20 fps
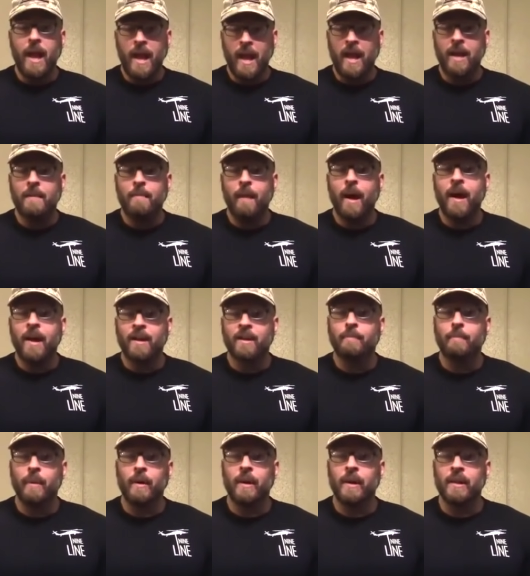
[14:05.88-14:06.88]
And in my
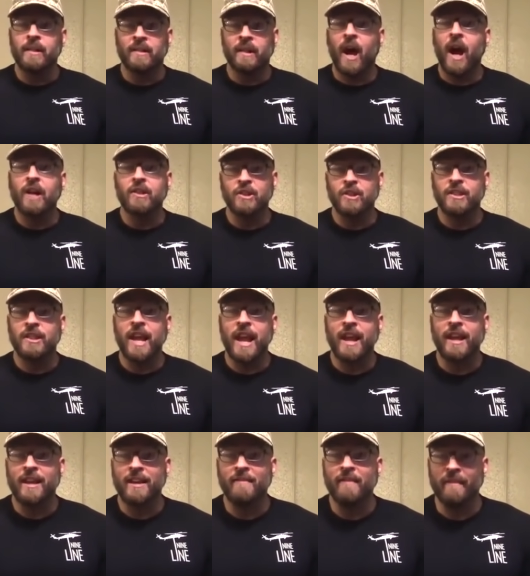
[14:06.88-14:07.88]
experience, Hajis
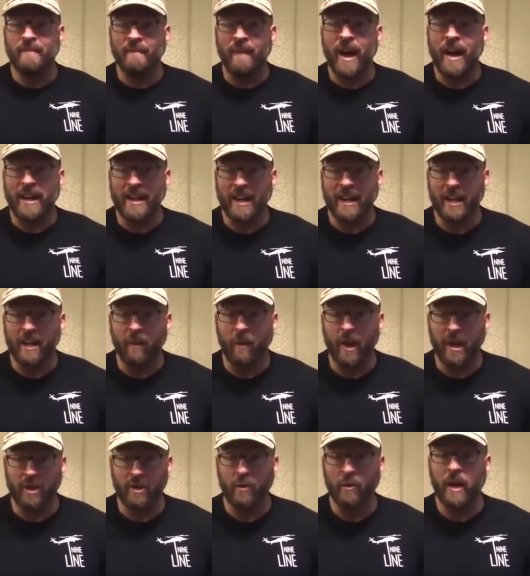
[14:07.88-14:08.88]
can't even fight
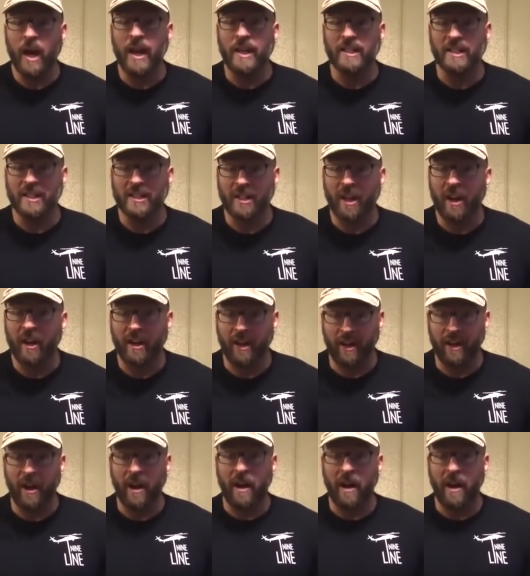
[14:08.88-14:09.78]
anyways. You guys suck at